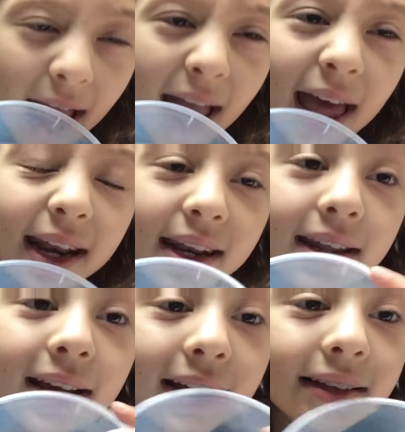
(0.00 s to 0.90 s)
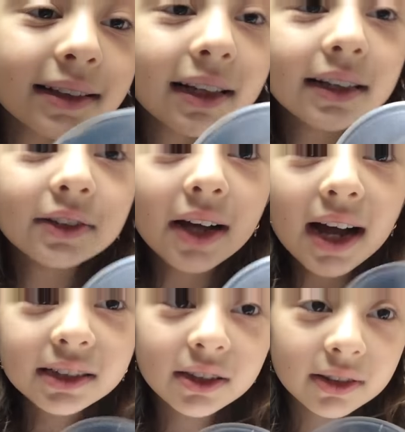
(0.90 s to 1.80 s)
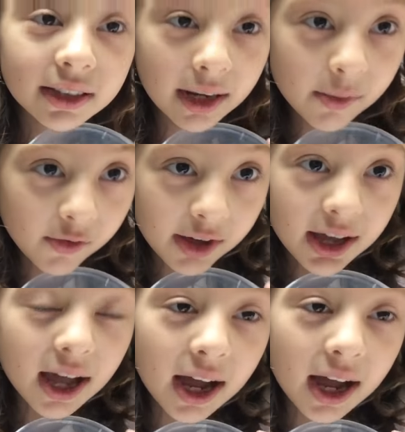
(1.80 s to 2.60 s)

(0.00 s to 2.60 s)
And you guys know the name of it.